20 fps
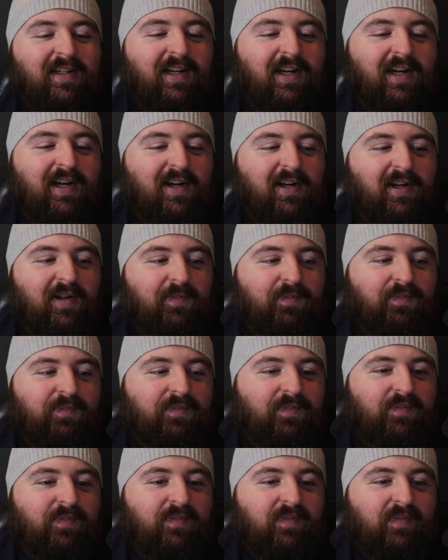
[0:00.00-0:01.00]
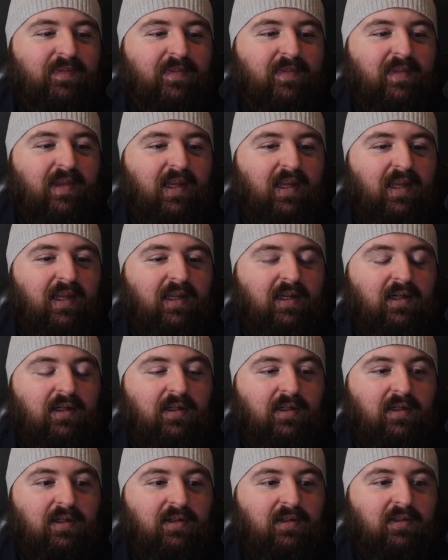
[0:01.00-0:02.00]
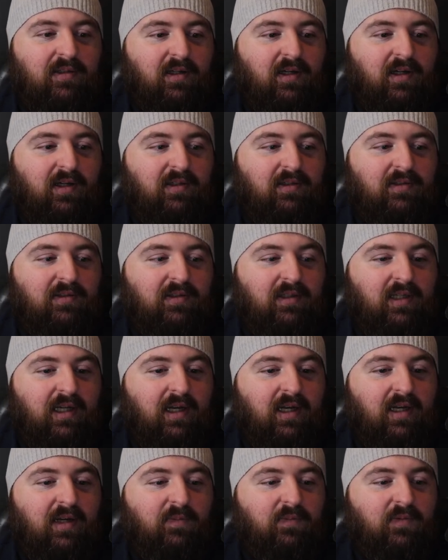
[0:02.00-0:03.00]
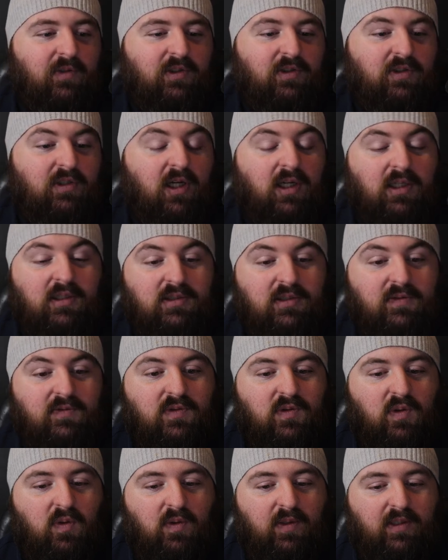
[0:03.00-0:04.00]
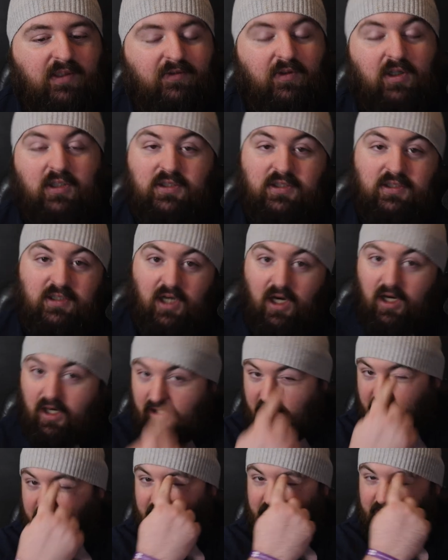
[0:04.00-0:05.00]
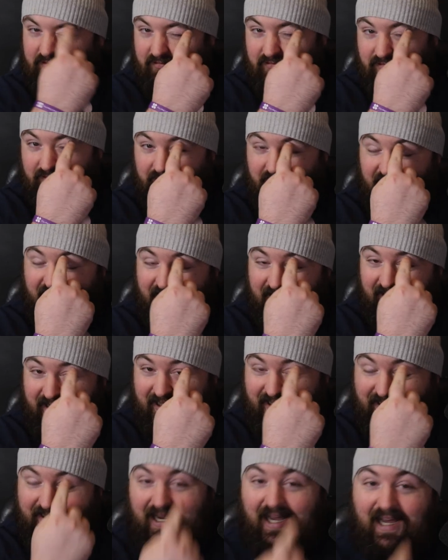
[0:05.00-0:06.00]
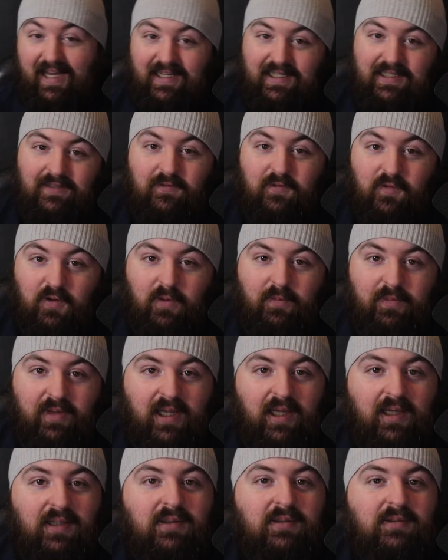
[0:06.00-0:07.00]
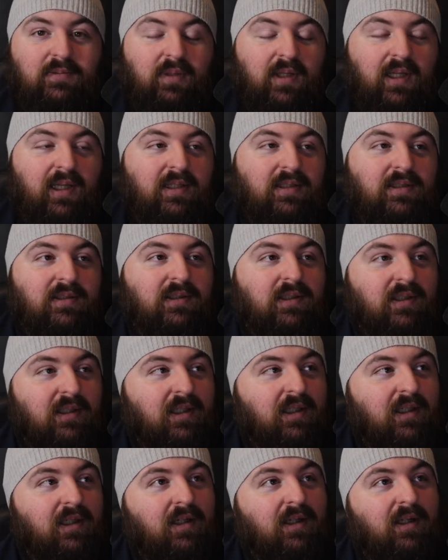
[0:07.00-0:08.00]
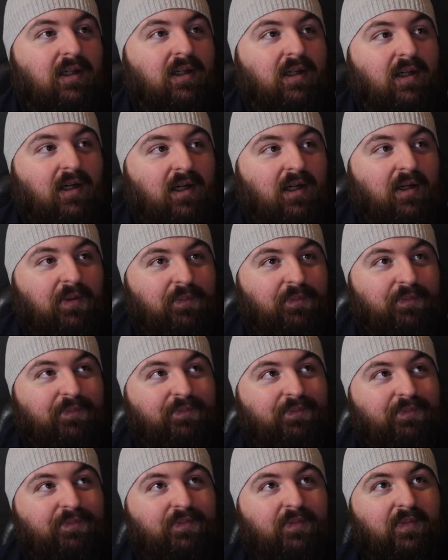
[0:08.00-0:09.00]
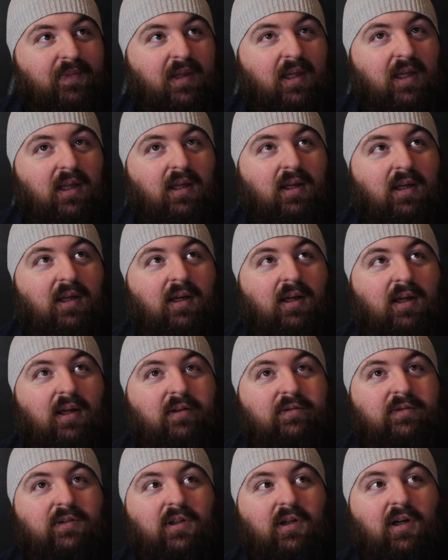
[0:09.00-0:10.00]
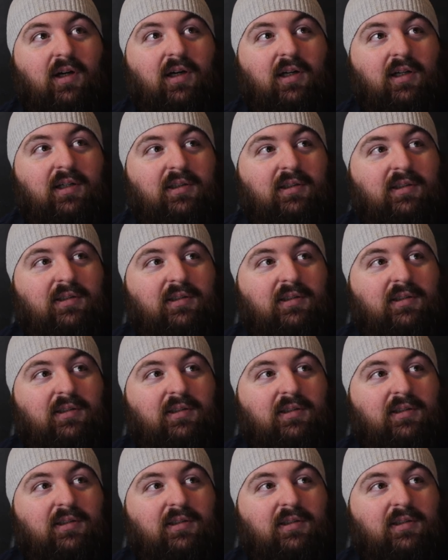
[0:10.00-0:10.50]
Oh, God. Tons of stories. I've got a scar in this eye from that place. I've got...